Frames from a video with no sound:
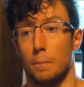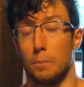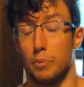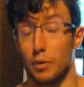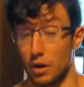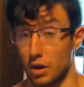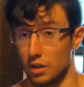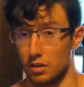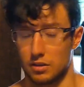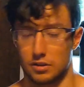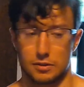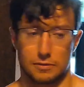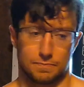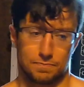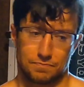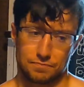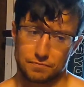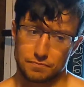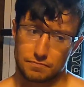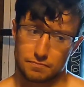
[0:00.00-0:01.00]
But
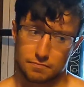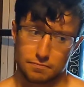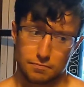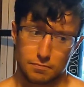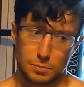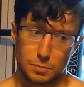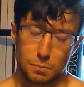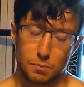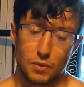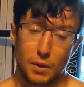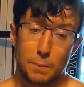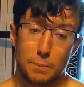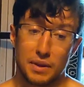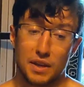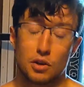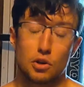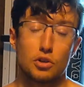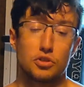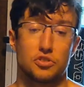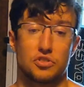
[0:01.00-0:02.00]

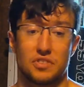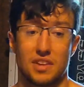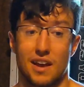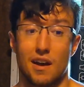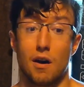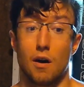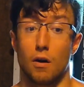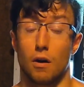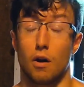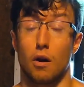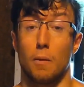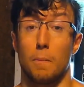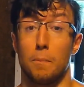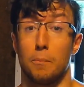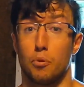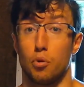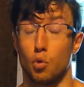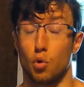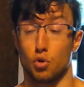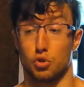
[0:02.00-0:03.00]
because they are
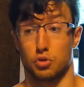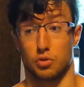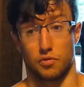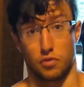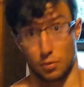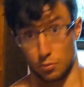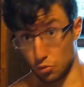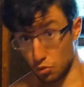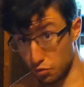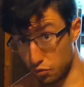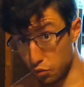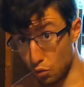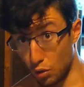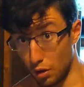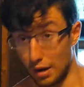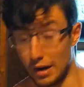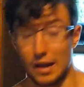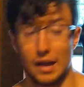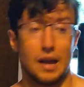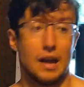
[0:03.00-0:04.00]
pulls from the
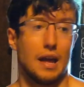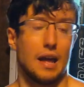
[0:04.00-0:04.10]
floor